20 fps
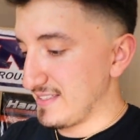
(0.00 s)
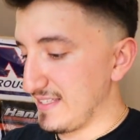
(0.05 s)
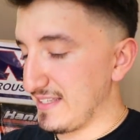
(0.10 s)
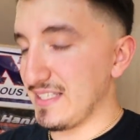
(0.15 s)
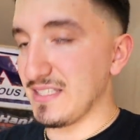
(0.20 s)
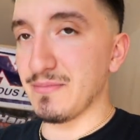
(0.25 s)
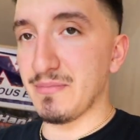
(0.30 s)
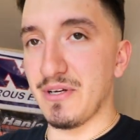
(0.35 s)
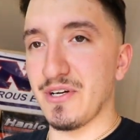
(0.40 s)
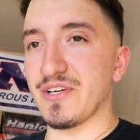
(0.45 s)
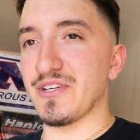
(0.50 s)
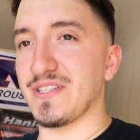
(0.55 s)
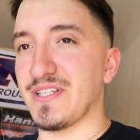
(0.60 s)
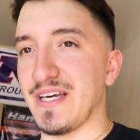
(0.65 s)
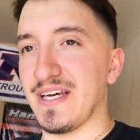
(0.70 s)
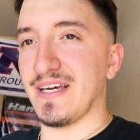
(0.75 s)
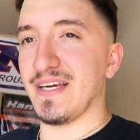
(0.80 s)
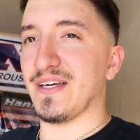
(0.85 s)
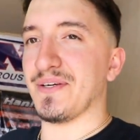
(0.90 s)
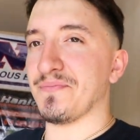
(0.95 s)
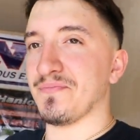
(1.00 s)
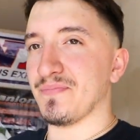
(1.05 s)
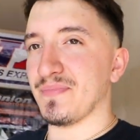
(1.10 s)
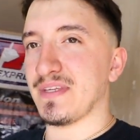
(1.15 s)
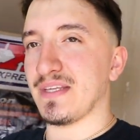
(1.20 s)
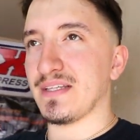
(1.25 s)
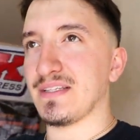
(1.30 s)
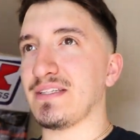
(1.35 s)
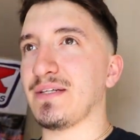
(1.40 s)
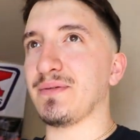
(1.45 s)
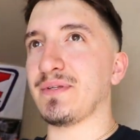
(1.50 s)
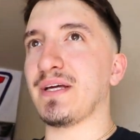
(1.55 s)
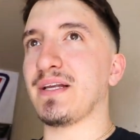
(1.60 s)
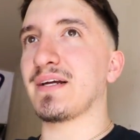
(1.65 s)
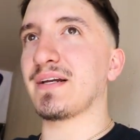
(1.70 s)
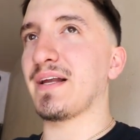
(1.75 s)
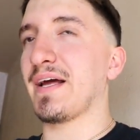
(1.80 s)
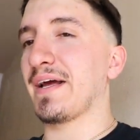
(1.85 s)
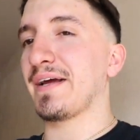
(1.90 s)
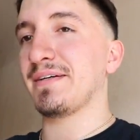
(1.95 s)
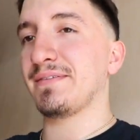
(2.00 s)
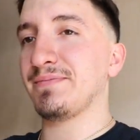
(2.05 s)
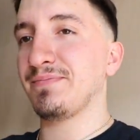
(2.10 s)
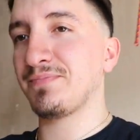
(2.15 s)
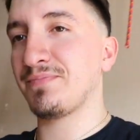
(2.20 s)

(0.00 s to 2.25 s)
see these mirrors hit, see what they look like.